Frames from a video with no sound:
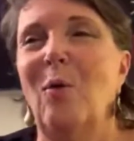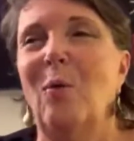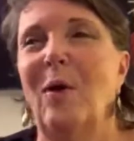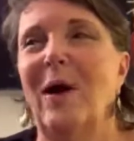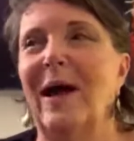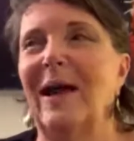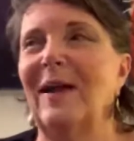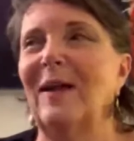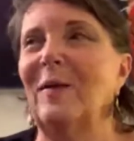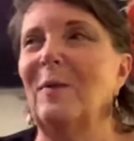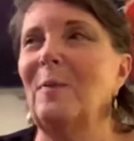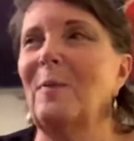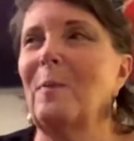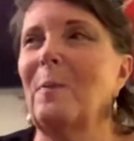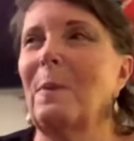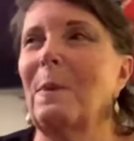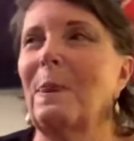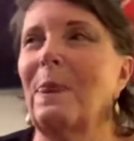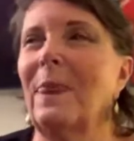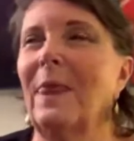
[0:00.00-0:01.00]
Well,
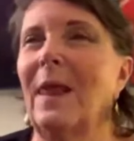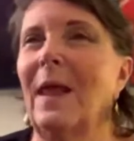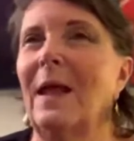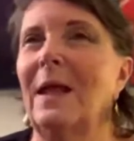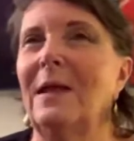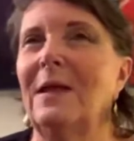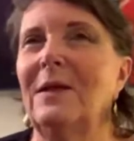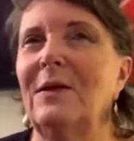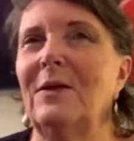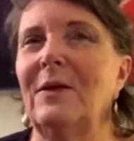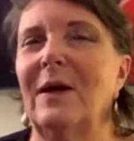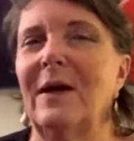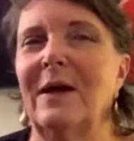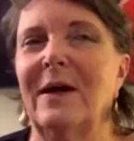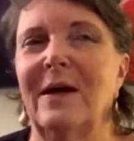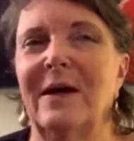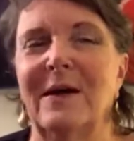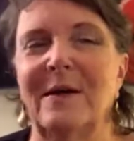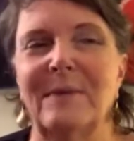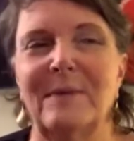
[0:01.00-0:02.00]

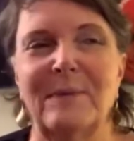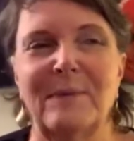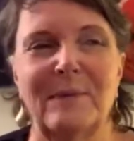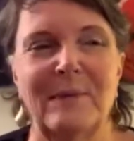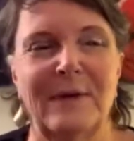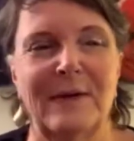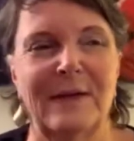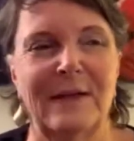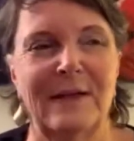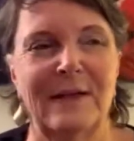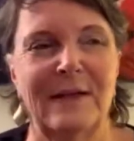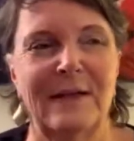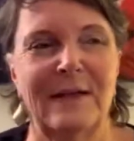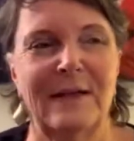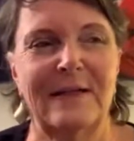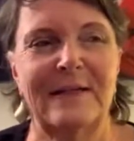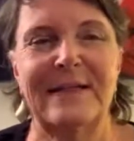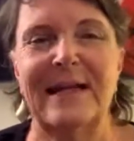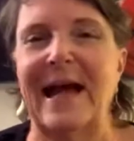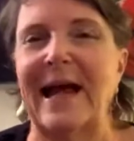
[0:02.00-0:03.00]
uh,
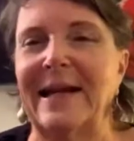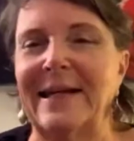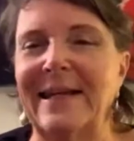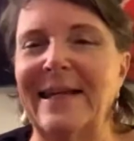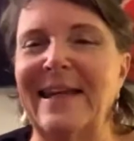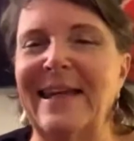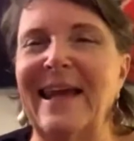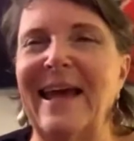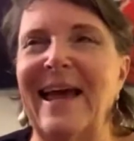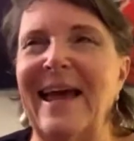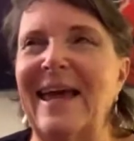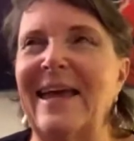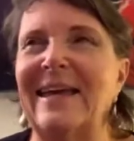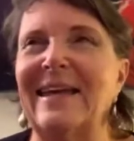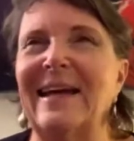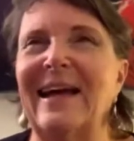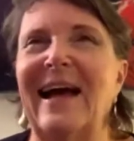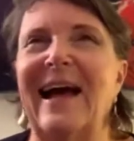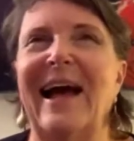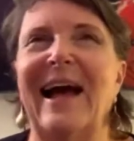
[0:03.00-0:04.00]
Danny Kaye
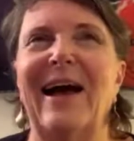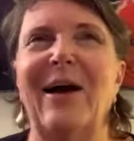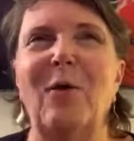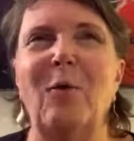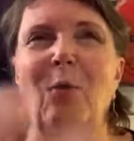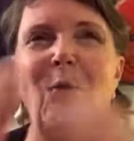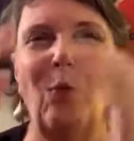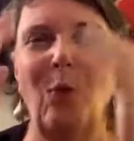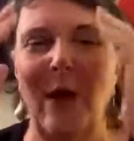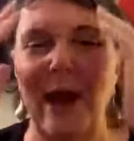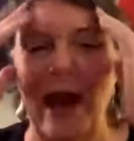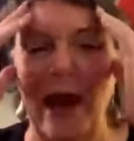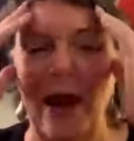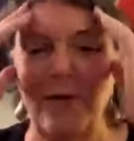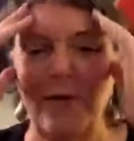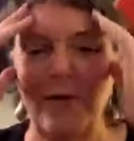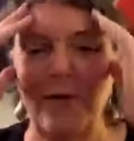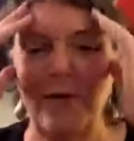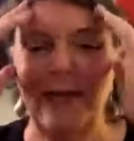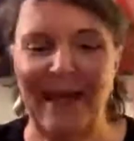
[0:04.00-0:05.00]

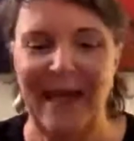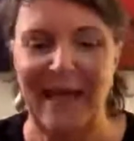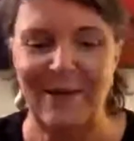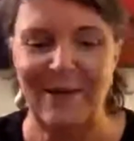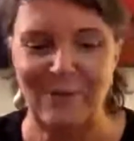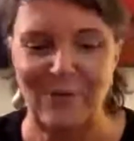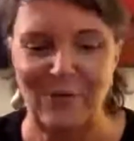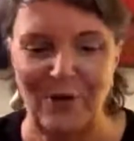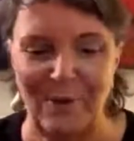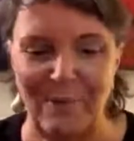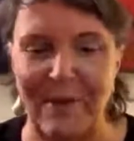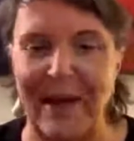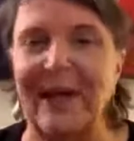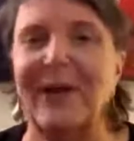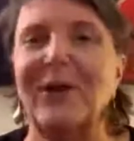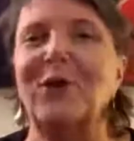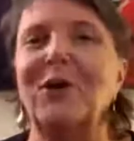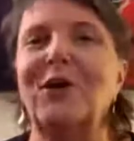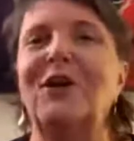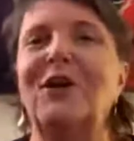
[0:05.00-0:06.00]
where it came from, I
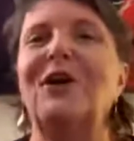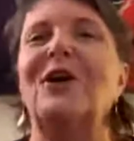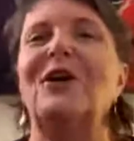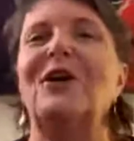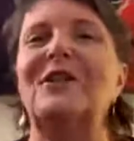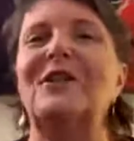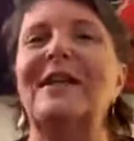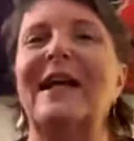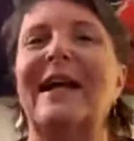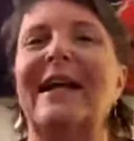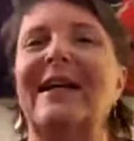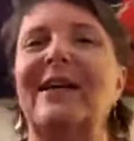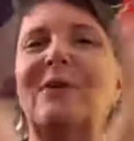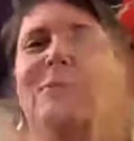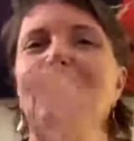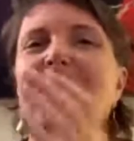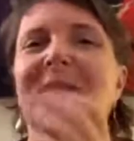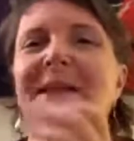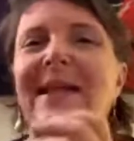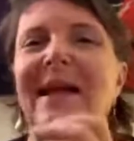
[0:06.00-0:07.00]
could not tell you,
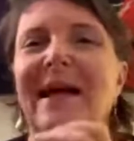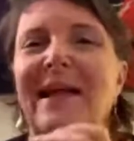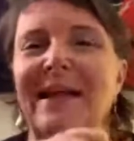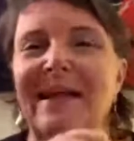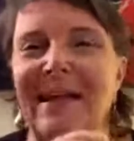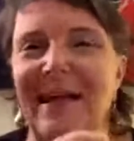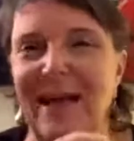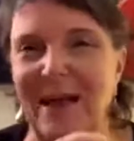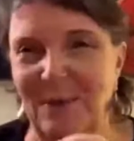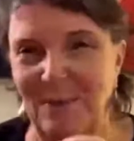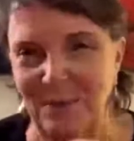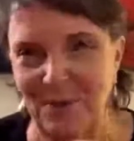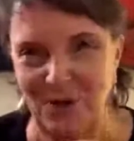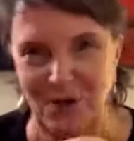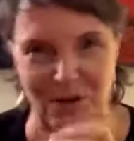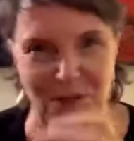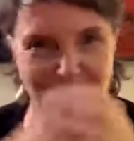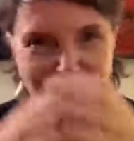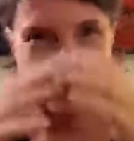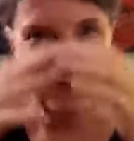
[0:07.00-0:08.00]
but that name
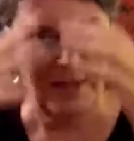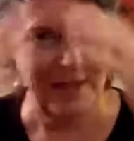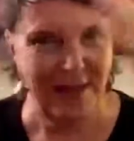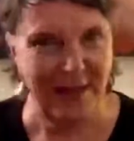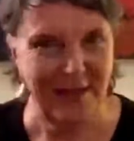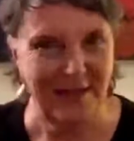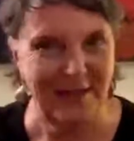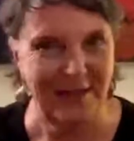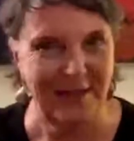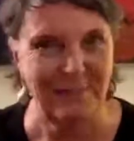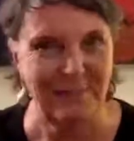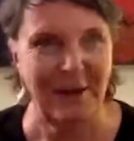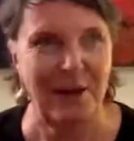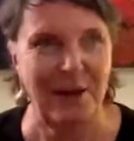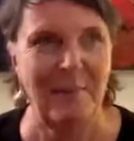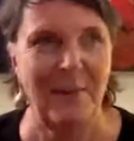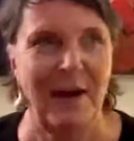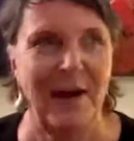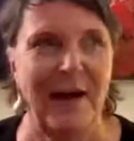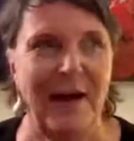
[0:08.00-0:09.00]
just appeared in my
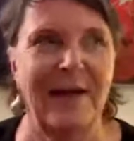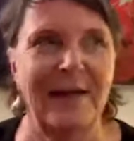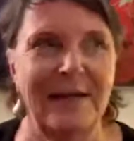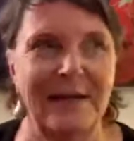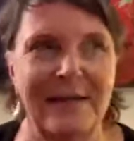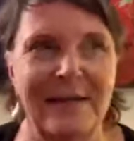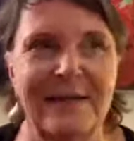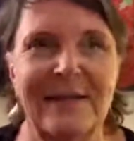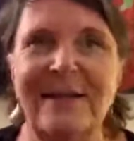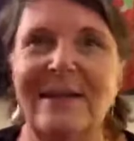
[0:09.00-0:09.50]
mind.